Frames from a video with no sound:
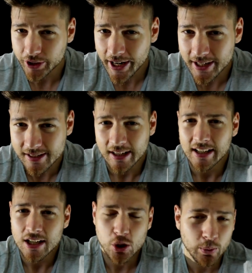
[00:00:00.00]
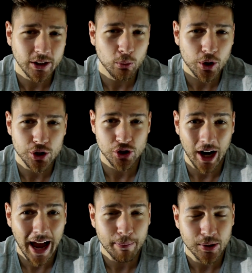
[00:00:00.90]
days. So when the workers are
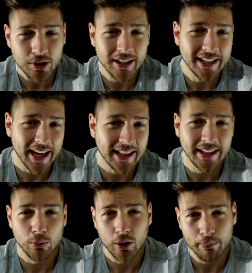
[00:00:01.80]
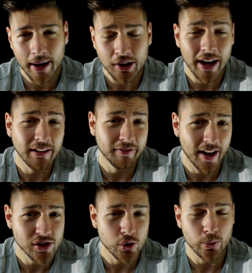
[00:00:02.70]
happier, again, they work better and
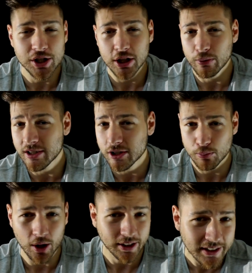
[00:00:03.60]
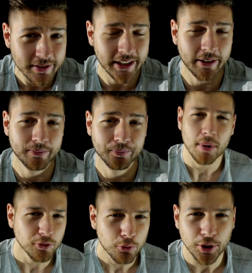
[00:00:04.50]
faster, which increases productivity.
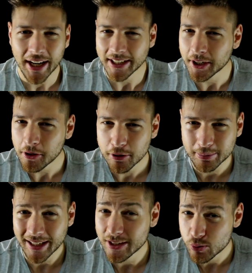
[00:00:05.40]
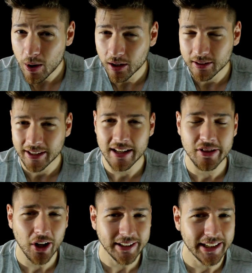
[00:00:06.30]
But Ford had another plan as well. He
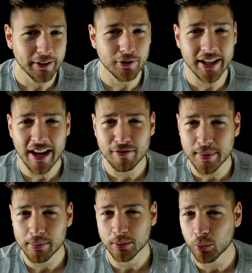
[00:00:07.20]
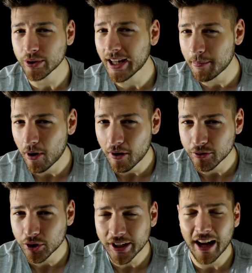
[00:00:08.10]
thought that if he gave people more time off,
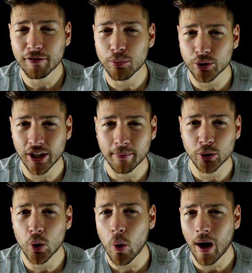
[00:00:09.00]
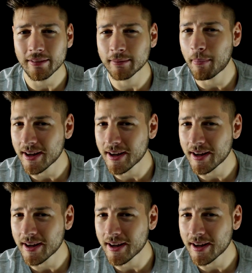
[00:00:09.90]
they're going to have more time to go out and